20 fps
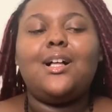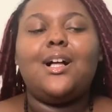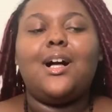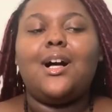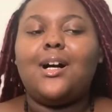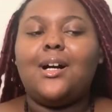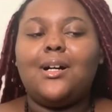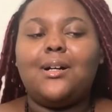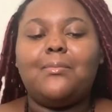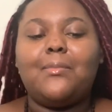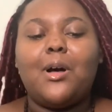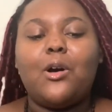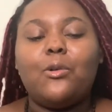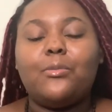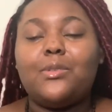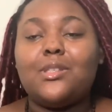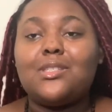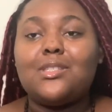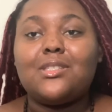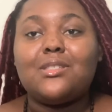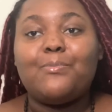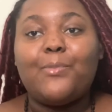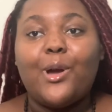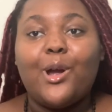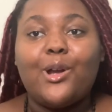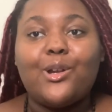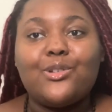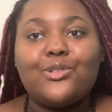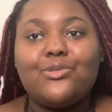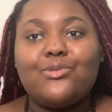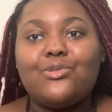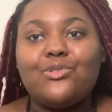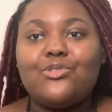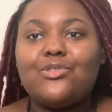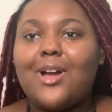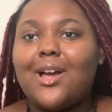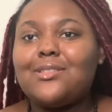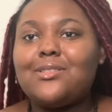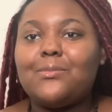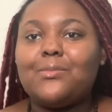I hope this inspires you to
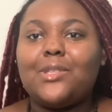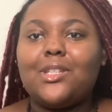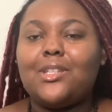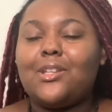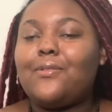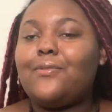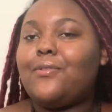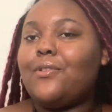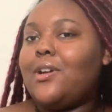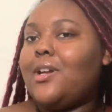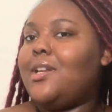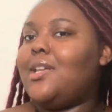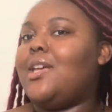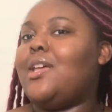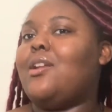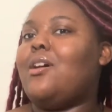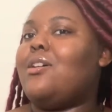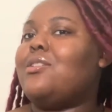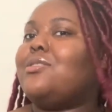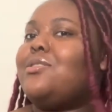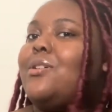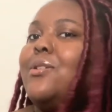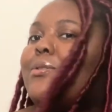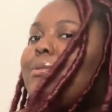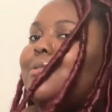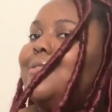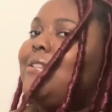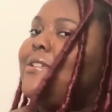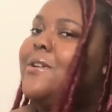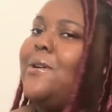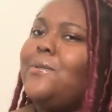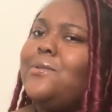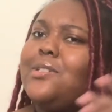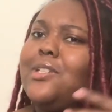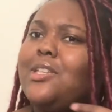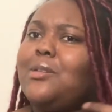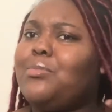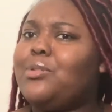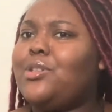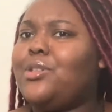try something different and also, you know, to
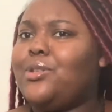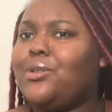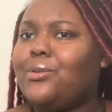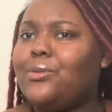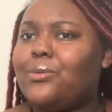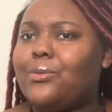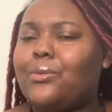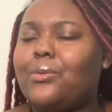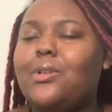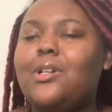keep it cute.